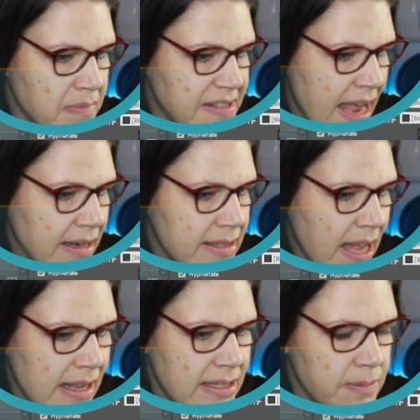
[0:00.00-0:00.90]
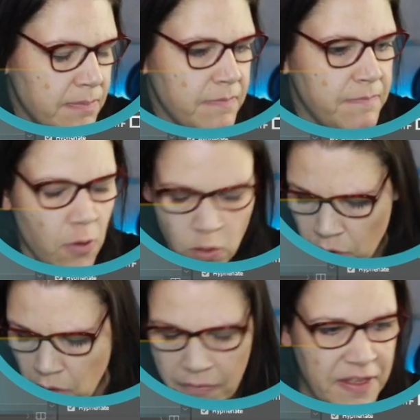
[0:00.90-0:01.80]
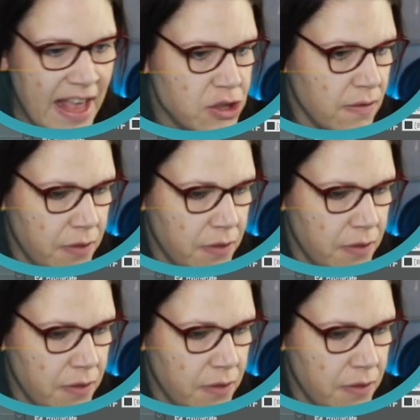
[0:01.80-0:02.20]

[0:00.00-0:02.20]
text has fallen off the edge of